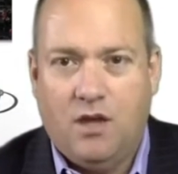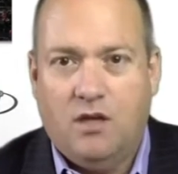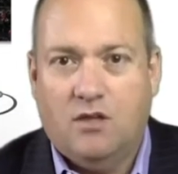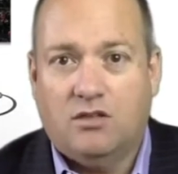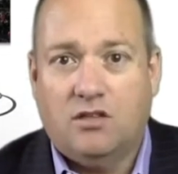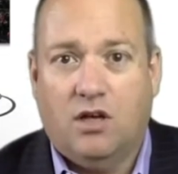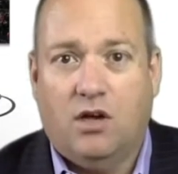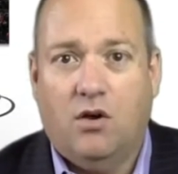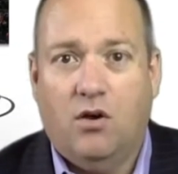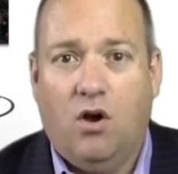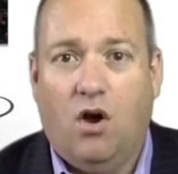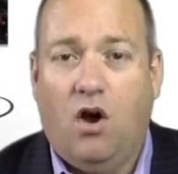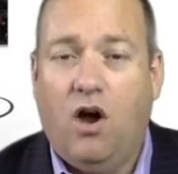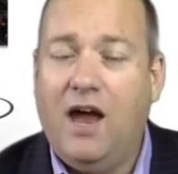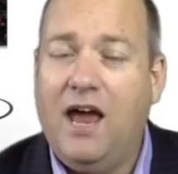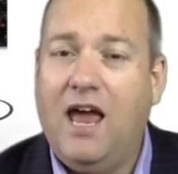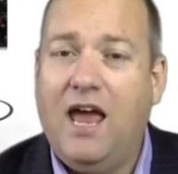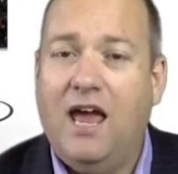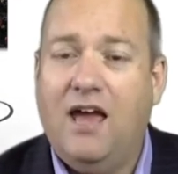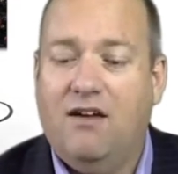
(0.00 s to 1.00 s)
So
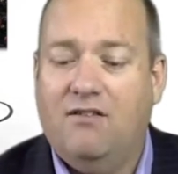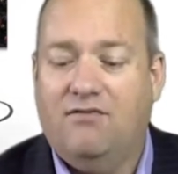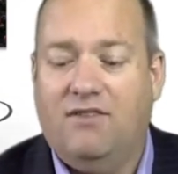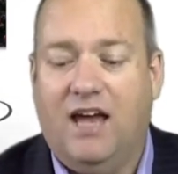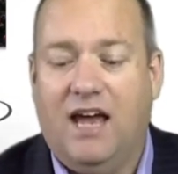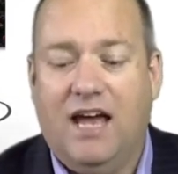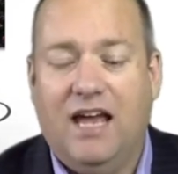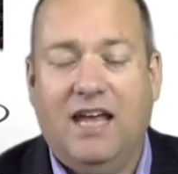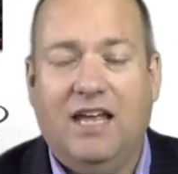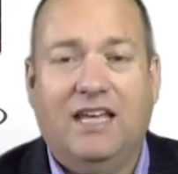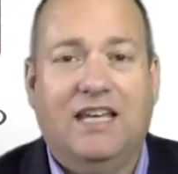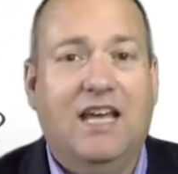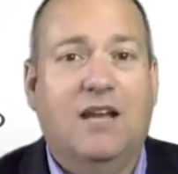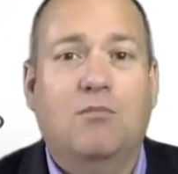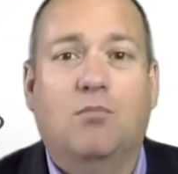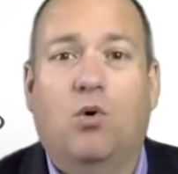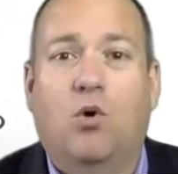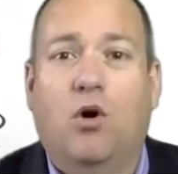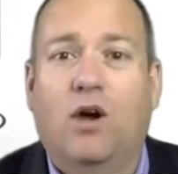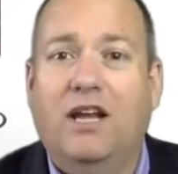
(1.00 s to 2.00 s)
I have a Get
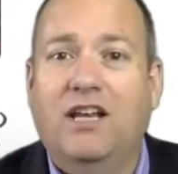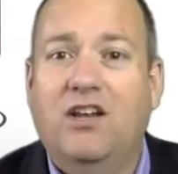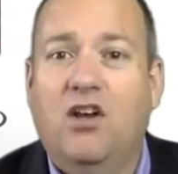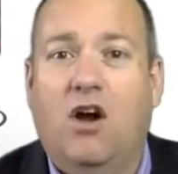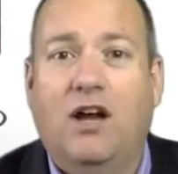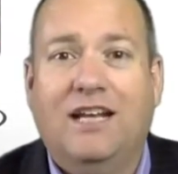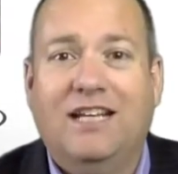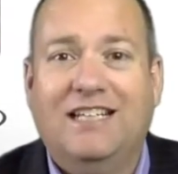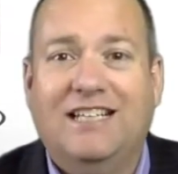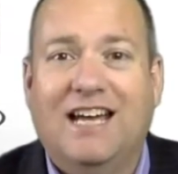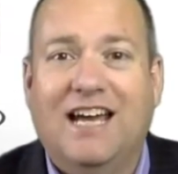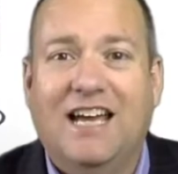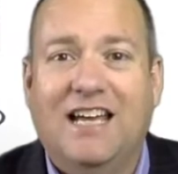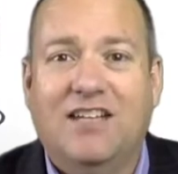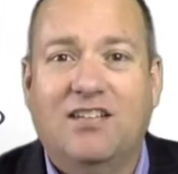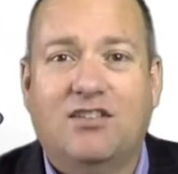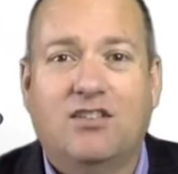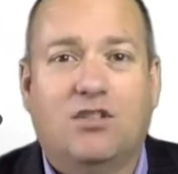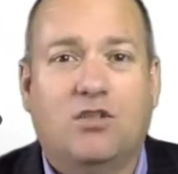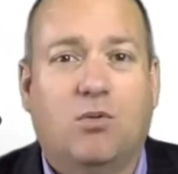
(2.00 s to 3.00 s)
More in 90 Days